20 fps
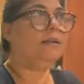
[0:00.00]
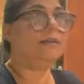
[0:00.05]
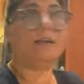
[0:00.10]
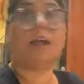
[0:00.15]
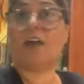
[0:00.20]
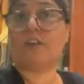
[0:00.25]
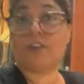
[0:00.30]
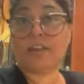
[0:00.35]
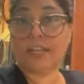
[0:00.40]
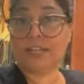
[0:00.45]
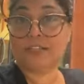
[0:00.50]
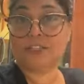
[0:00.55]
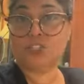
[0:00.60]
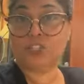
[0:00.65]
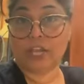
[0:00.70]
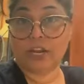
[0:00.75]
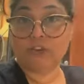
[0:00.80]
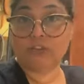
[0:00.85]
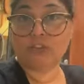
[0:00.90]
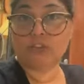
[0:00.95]
curry in
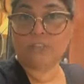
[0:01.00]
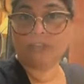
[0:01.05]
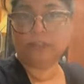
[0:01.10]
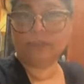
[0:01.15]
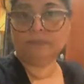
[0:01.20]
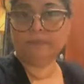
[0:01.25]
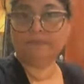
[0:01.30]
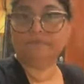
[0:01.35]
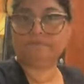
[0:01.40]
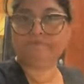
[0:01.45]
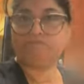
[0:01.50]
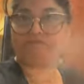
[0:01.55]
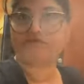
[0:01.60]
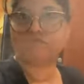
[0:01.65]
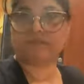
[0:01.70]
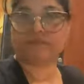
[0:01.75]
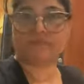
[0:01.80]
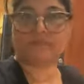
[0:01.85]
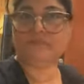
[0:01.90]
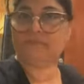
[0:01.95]
general,
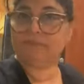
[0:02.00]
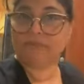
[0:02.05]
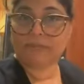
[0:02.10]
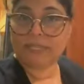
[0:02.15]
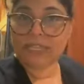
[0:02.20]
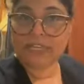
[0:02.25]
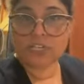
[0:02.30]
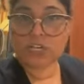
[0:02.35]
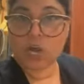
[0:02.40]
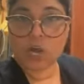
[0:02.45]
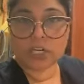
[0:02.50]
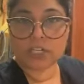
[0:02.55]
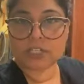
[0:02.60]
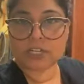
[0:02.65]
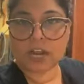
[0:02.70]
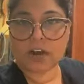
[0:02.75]
not